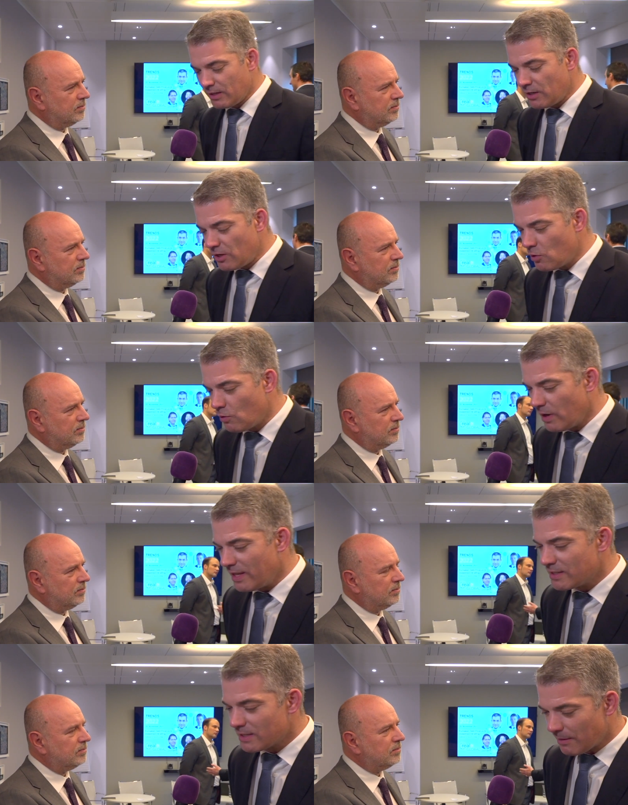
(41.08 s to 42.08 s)
Speaker 1: new
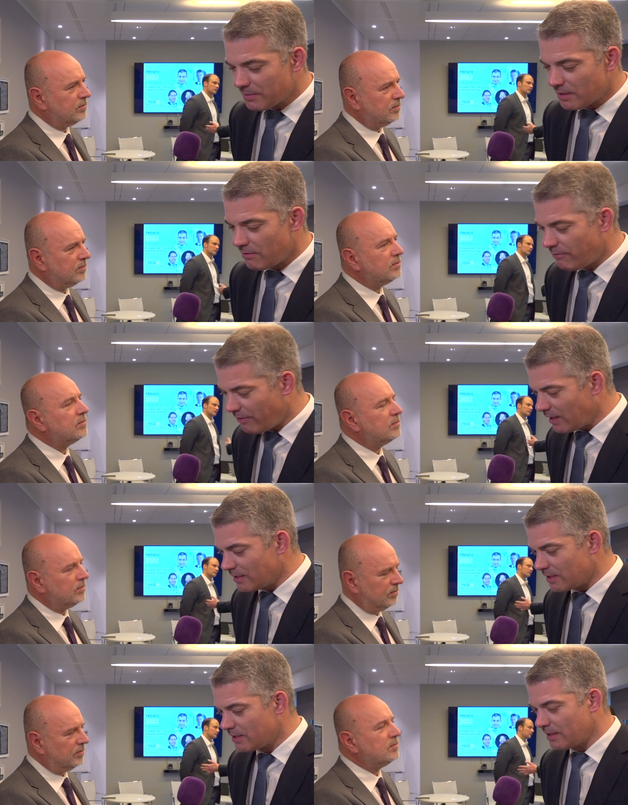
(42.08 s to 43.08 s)
incepted
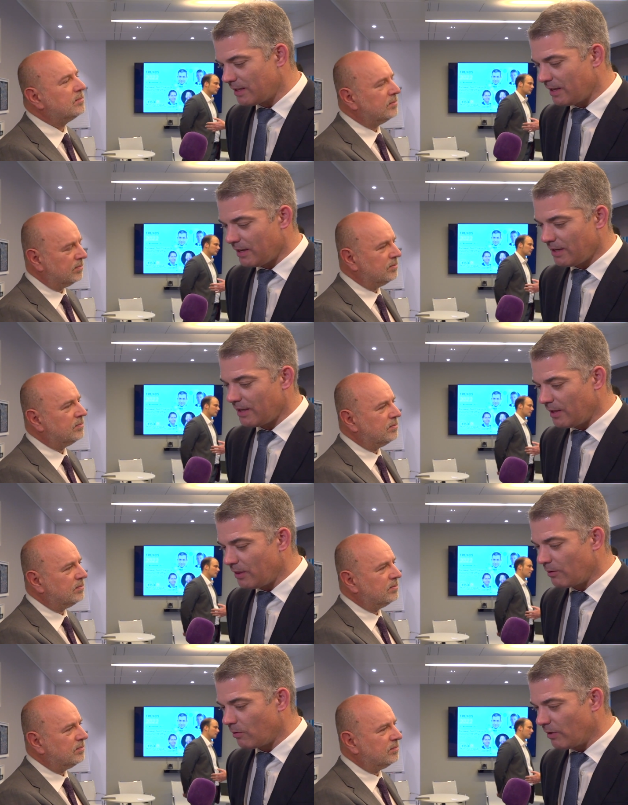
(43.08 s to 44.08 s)
funds in
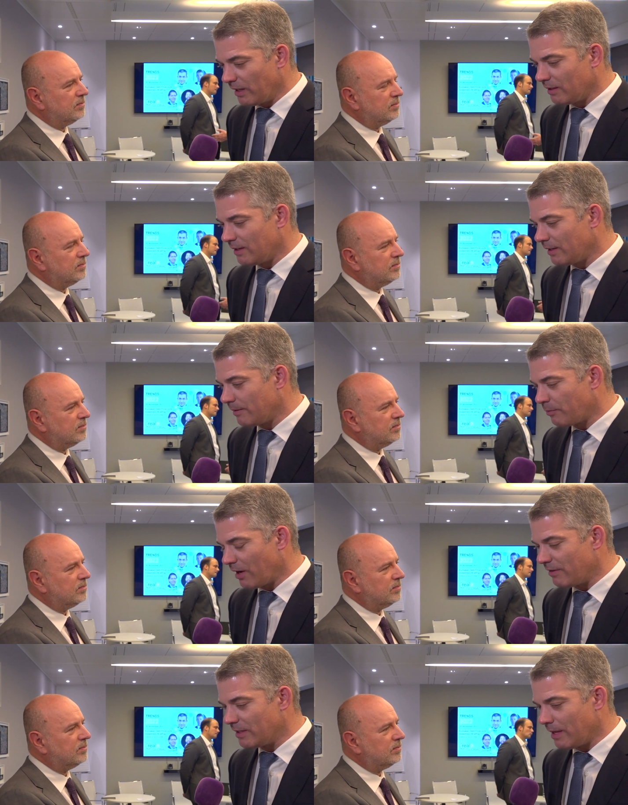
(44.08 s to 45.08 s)
the
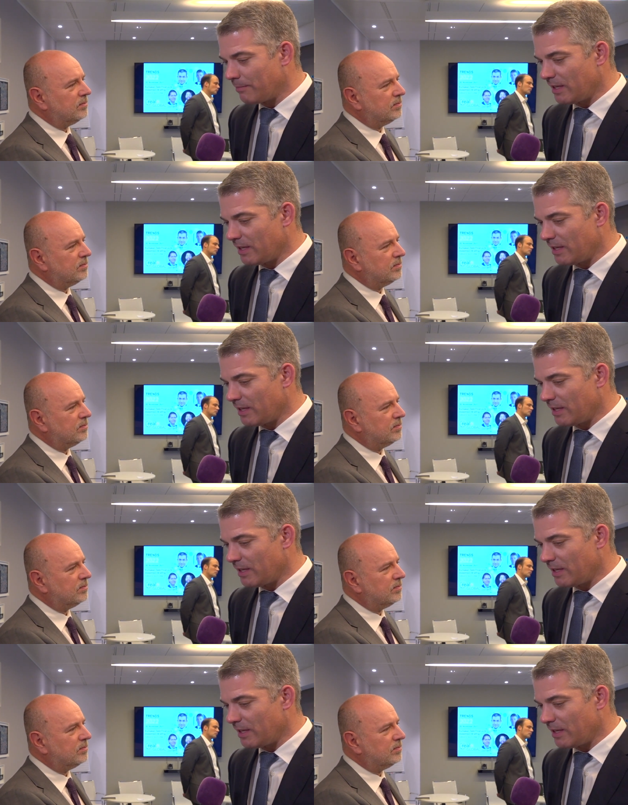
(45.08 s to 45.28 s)
private debt